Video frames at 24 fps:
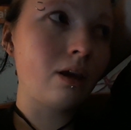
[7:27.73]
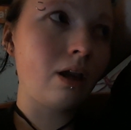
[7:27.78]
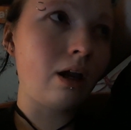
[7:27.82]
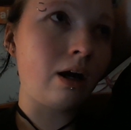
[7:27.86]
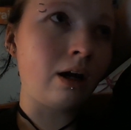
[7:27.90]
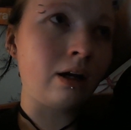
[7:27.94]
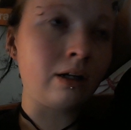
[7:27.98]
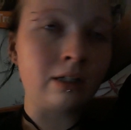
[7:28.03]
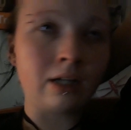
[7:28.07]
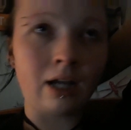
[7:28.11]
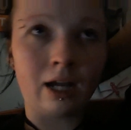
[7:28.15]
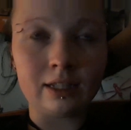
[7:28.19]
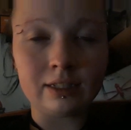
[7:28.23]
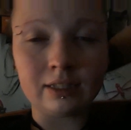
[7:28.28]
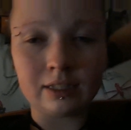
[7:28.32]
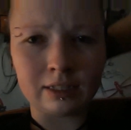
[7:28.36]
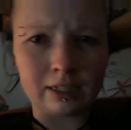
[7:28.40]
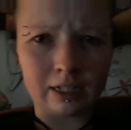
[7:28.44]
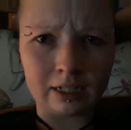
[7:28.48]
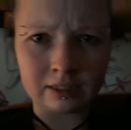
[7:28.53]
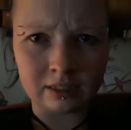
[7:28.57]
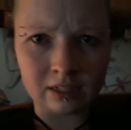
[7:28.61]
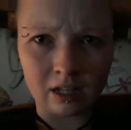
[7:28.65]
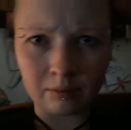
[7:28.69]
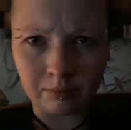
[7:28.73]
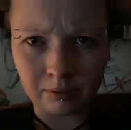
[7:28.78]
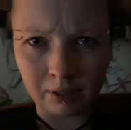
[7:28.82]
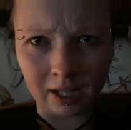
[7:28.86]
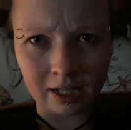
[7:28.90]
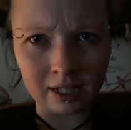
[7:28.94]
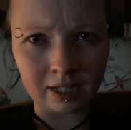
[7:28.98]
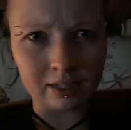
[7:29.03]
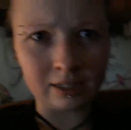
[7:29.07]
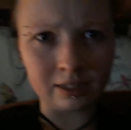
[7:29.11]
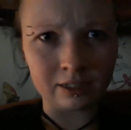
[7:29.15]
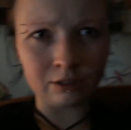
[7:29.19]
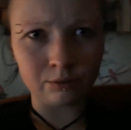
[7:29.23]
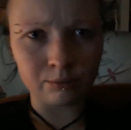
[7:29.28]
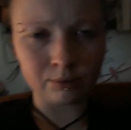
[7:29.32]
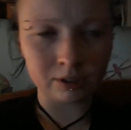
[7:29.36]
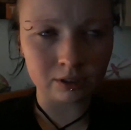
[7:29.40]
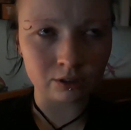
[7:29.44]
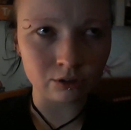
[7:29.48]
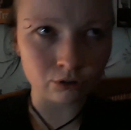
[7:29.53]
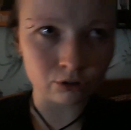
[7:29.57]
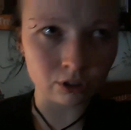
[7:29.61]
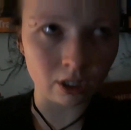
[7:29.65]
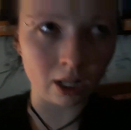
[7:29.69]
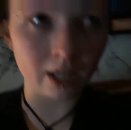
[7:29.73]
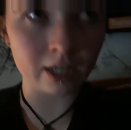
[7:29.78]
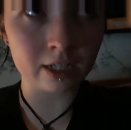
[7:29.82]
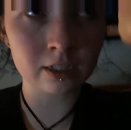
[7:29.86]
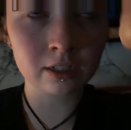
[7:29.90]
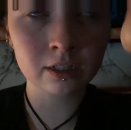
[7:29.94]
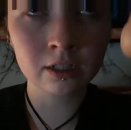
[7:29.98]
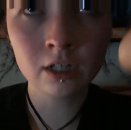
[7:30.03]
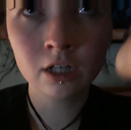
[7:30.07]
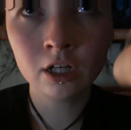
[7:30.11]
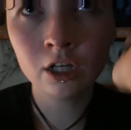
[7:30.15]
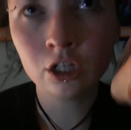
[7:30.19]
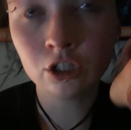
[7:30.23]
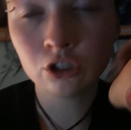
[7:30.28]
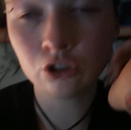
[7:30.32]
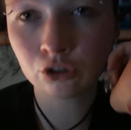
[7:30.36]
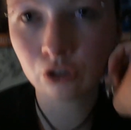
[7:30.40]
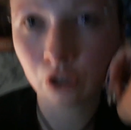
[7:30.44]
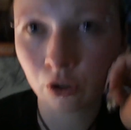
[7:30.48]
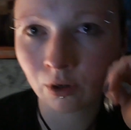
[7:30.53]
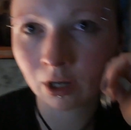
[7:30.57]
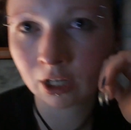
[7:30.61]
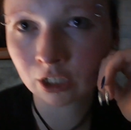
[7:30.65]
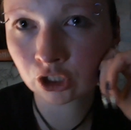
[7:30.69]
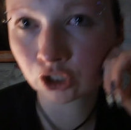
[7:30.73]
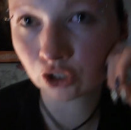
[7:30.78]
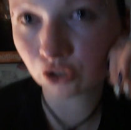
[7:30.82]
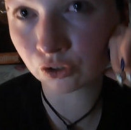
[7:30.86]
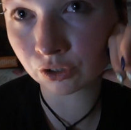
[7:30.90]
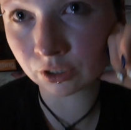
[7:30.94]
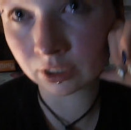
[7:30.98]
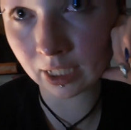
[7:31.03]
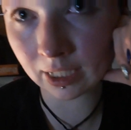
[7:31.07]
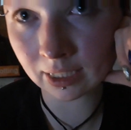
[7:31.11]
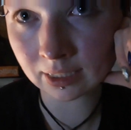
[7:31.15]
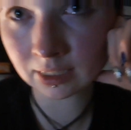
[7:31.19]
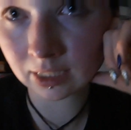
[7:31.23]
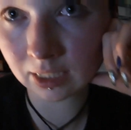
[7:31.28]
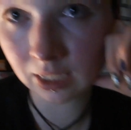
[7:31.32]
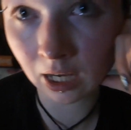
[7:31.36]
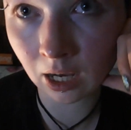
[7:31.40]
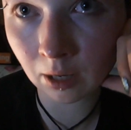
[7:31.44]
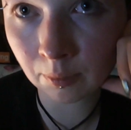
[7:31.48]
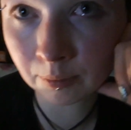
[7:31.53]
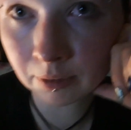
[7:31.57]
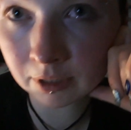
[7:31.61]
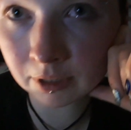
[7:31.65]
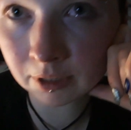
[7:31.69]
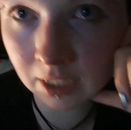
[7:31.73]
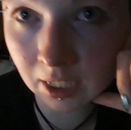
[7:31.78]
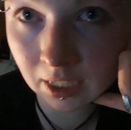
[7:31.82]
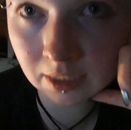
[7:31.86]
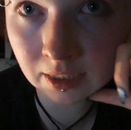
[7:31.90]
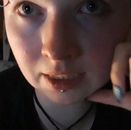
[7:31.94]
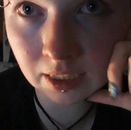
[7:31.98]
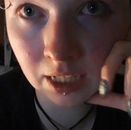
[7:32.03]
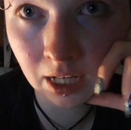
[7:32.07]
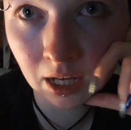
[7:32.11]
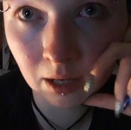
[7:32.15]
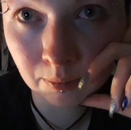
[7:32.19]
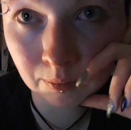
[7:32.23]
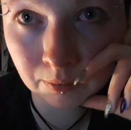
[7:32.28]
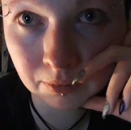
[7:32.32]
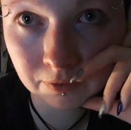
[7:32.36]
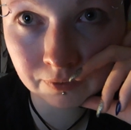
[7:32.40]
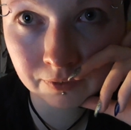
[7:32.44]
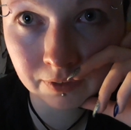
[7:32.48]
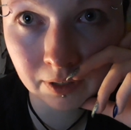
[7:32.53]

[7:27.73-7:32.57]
I kind of dressed up like a little bit, not like, actual dressing up and dressing up, if